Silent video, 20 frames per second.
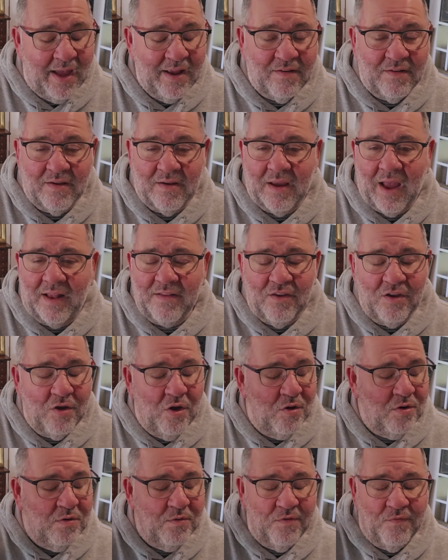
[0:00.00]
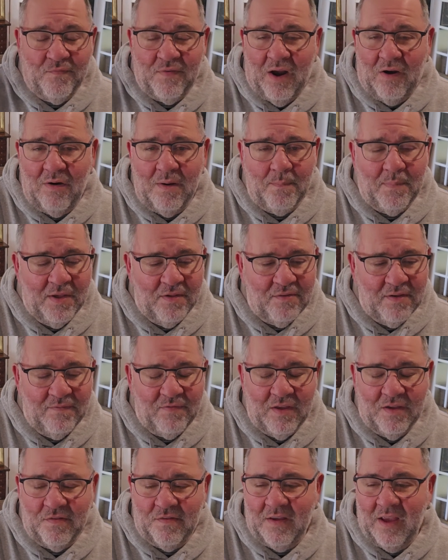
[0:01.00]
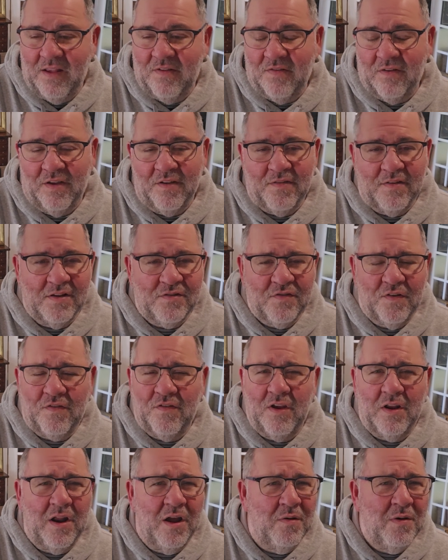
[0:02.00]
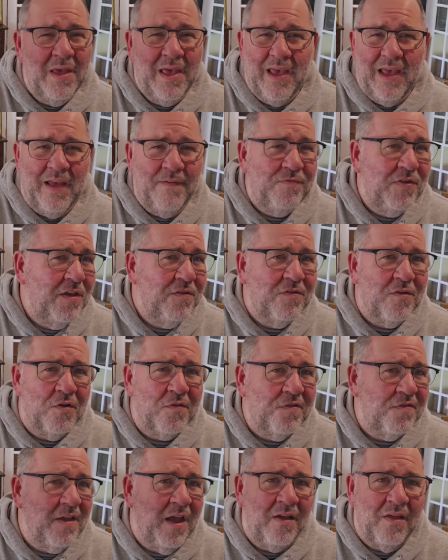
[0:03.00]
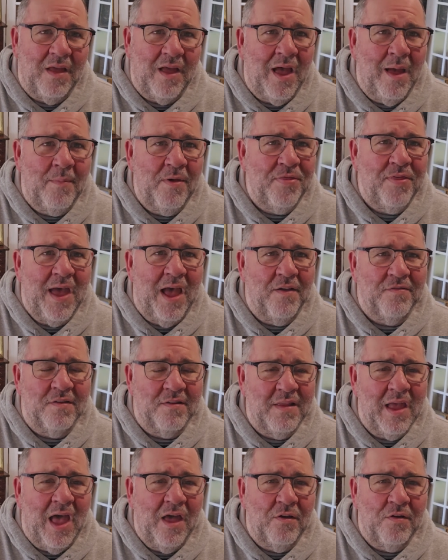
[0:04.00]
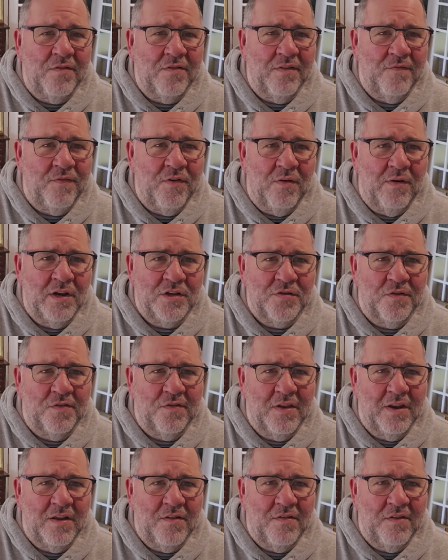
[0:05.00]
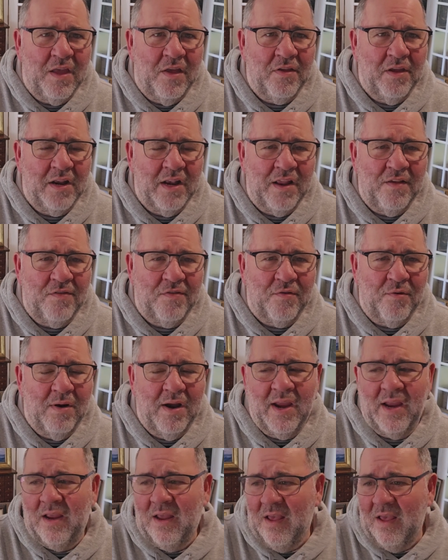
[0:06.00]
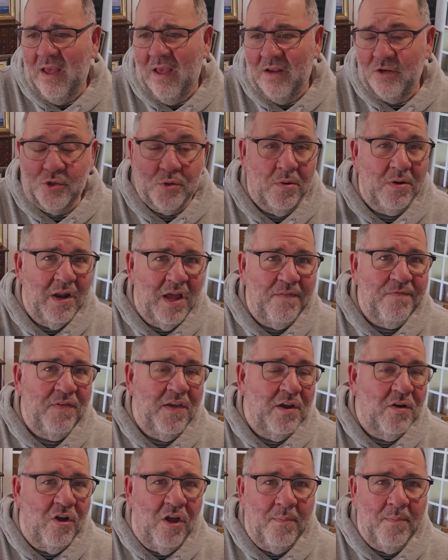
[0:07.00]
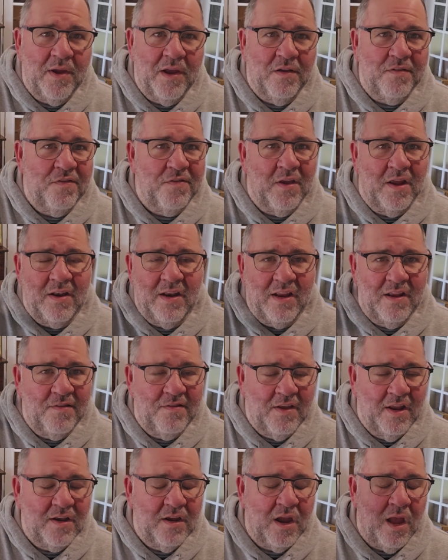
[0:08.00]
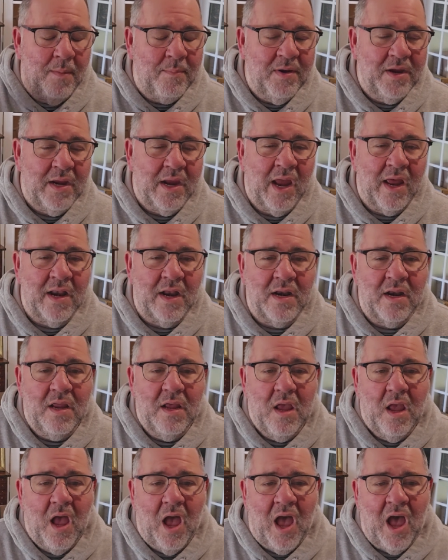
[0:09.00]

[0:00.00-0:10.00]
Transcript: I got the owners very busy of the estate sale. I said, just so you know, if these don't sell, I'm $1,000 if you're interested in selling these 3. Sure enough, they called me on Sunday and said, come and get it.